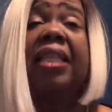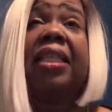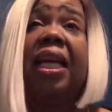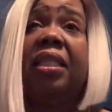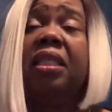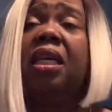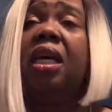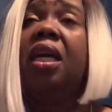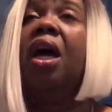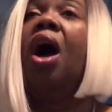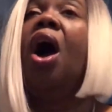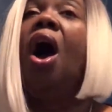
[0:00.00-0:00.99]
it
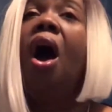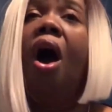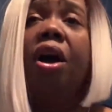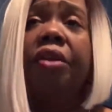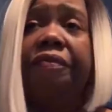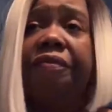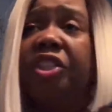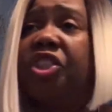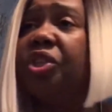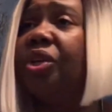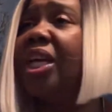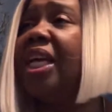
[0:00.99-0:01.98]
tasted
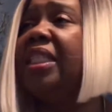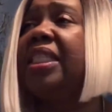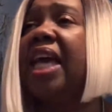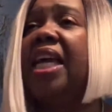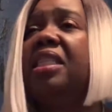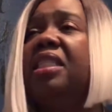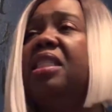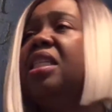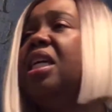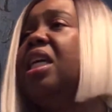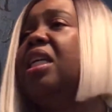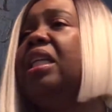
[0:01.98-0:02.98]
artificial. It
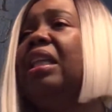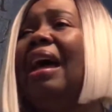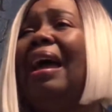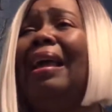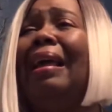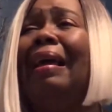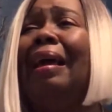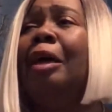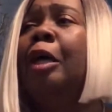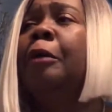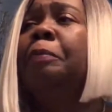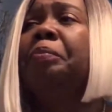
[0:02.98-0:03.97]
tasted like
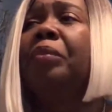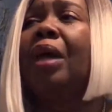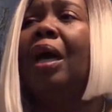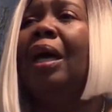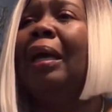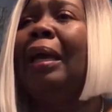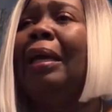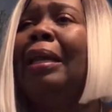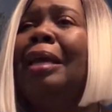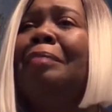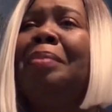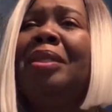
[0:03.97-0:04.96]
it
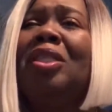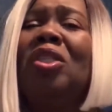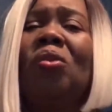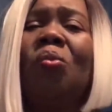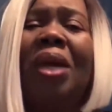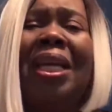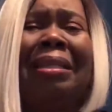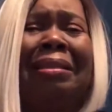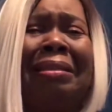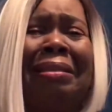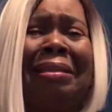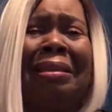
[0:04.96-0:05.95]
had been
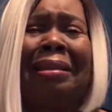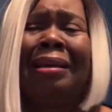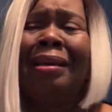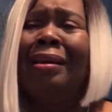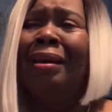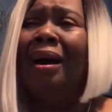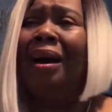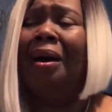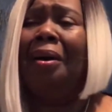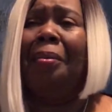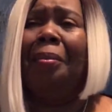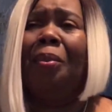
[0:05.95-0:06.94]
sweetened
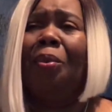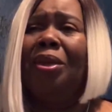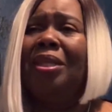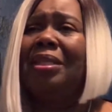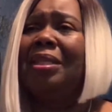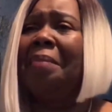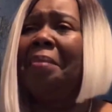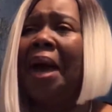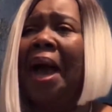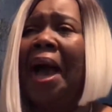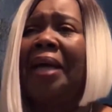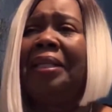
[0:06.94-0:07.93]
with some
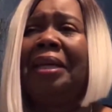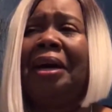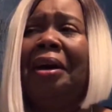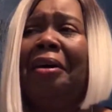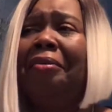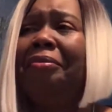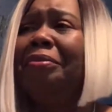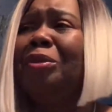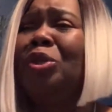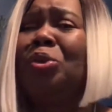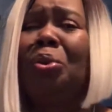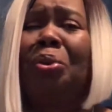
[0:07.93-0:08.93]
kind of
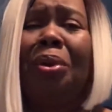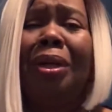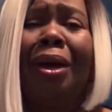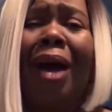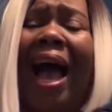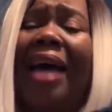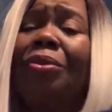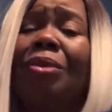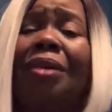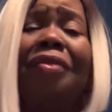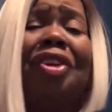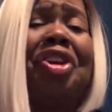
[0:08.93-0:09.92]
sucralose. I don't
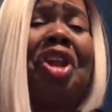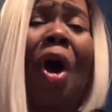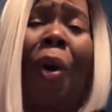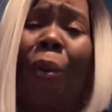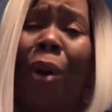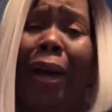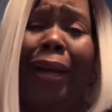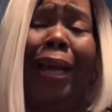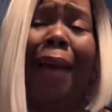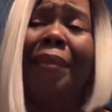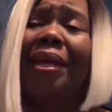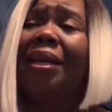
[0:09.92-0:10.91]
even know what.
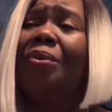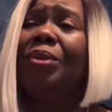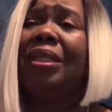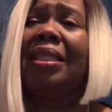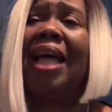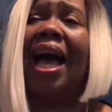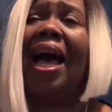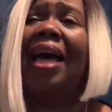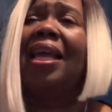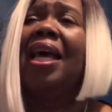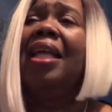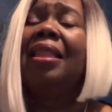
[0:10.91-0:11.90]
I mean, it was not,
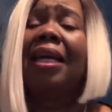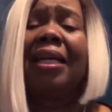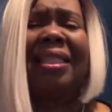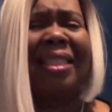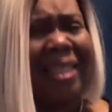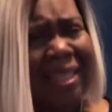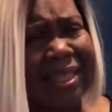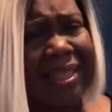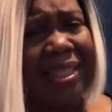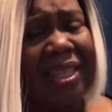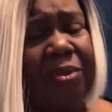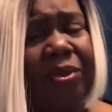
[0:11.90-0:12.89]
the
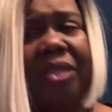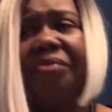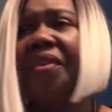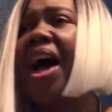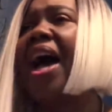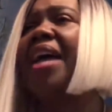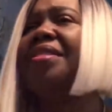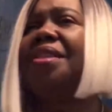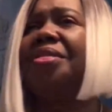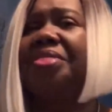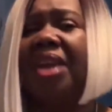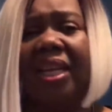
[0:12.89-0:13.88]
consistency was fine, the
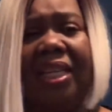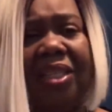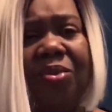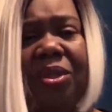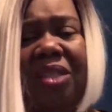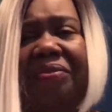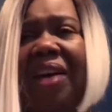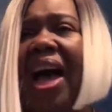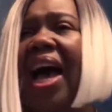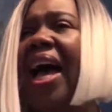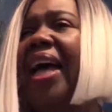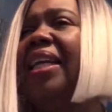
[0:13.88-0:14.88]
thickness was
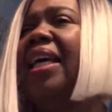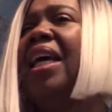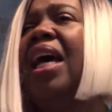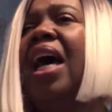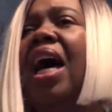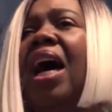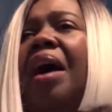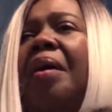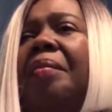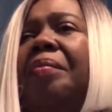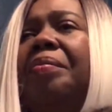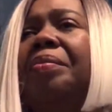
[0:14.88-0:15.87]
fine.
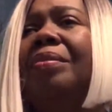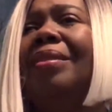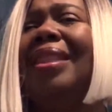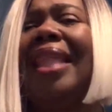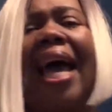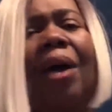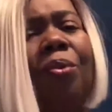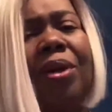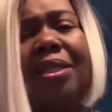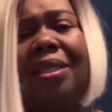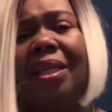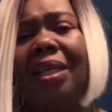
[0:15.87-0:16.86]
That
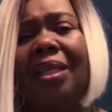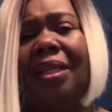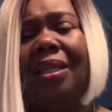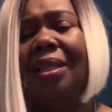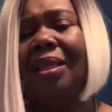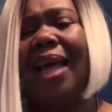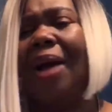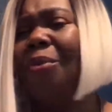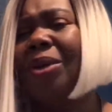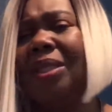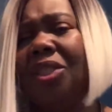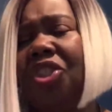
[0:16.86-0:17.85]

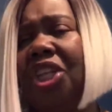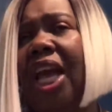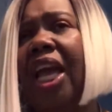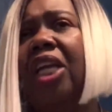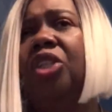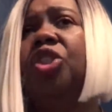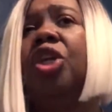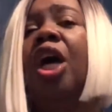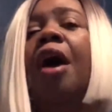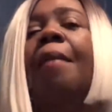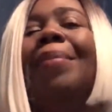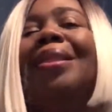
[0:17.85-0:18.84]
wasn't changed,
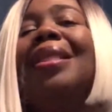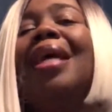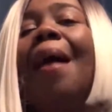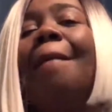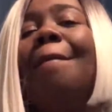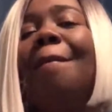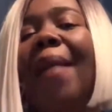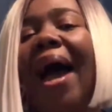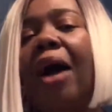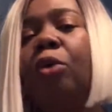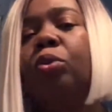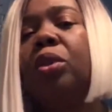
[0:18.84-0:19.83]
but the
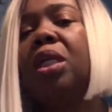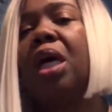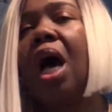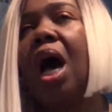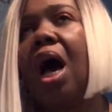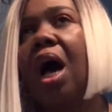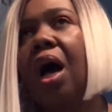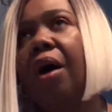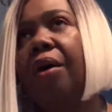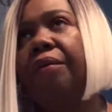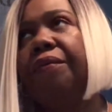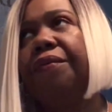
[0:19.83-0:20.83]
amount
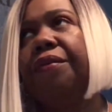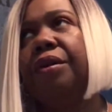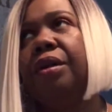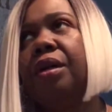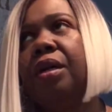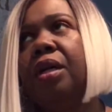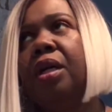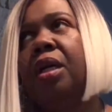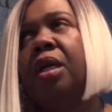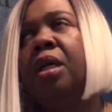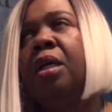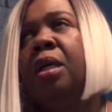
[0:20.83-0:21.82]
of
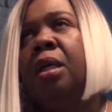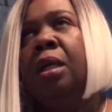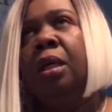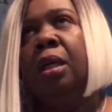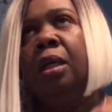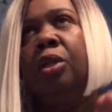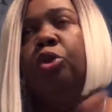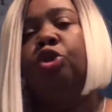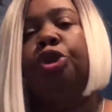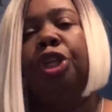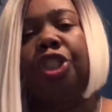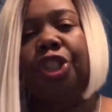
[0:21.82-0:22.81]

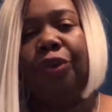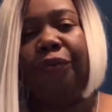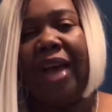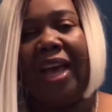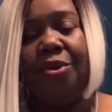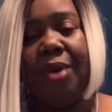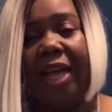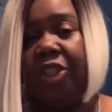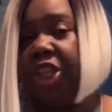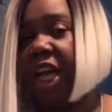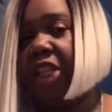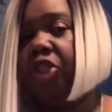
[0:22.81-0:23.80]
nutritional value had
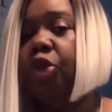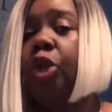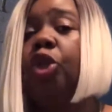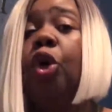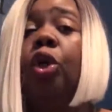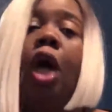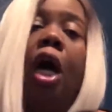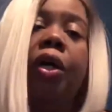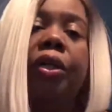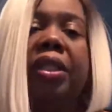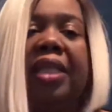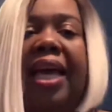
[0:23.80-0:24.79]
changed. So it no
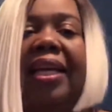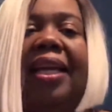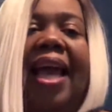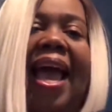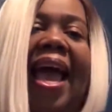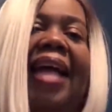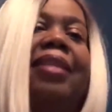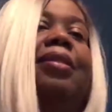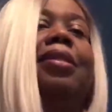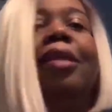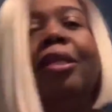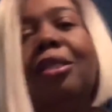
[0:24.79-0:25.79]
longer said it had
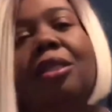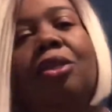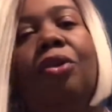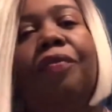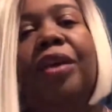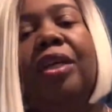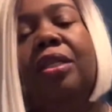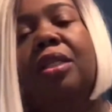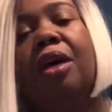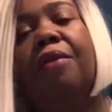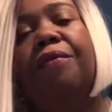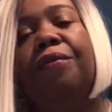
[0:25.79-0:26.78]
6
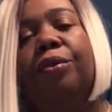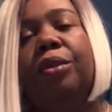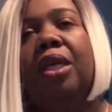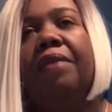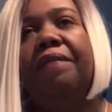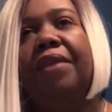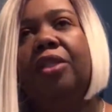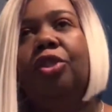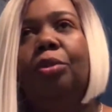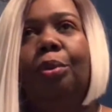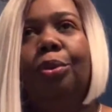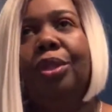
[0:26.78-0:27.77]
servings of fruits and
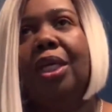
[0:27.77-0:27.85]
vegetables